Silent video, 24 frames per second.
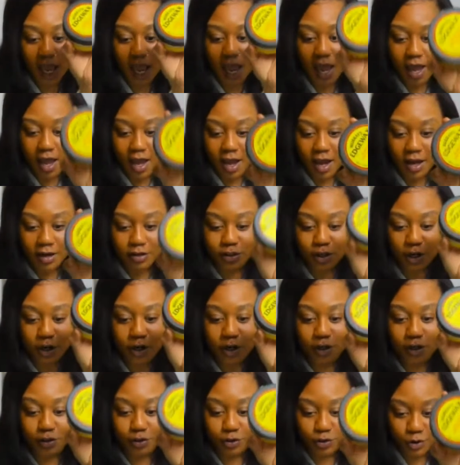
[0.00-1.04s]
edge
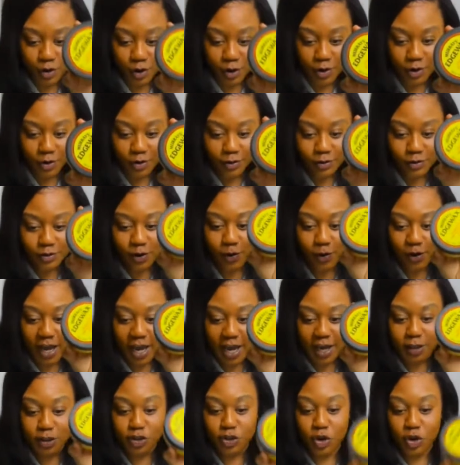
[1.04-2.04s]
controls, okay?